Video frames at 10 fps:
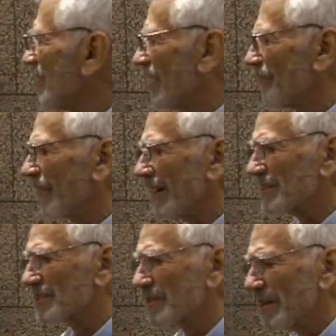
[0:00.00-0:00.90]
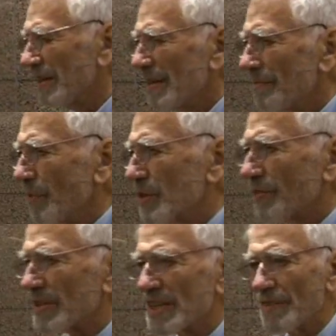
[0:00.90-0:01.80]
off. As most
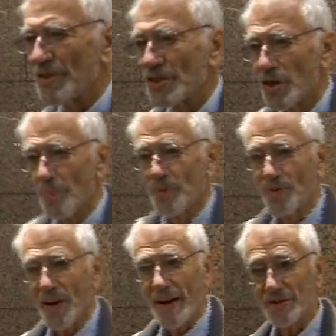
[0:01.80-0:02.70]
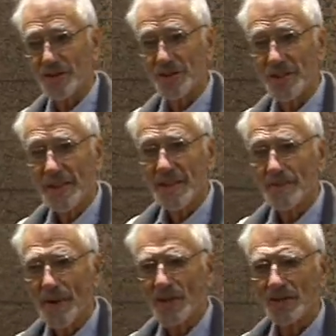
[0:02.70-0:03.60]
of us live in sloped roof houses
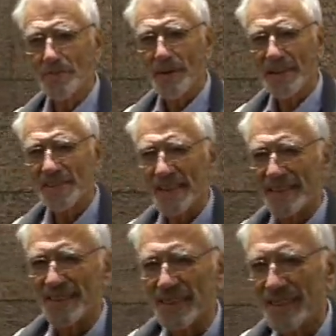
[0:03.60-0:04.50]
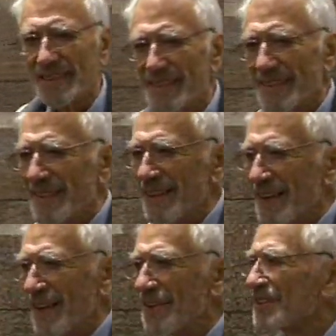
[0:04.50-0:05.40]
because it makes sense.
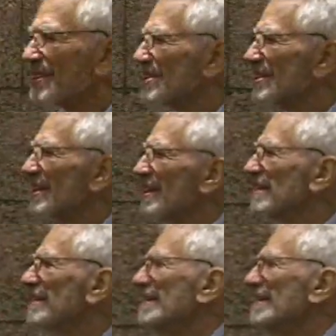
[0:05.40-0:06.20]
And this is a